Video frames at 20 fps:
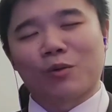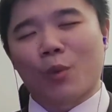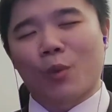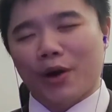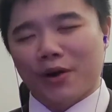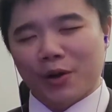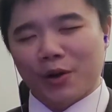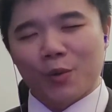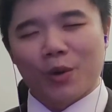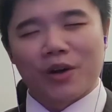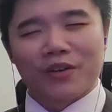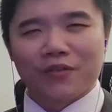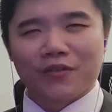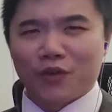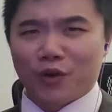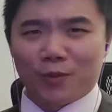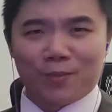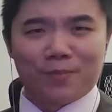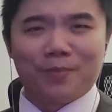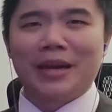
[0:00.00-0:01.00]
wearing one
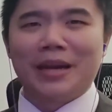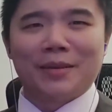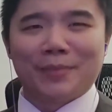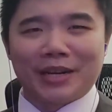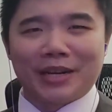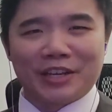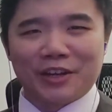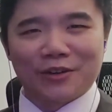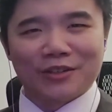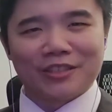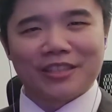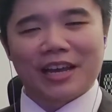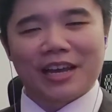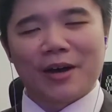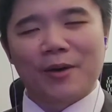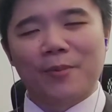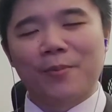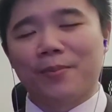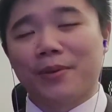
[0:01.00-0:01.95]
for many, many years now.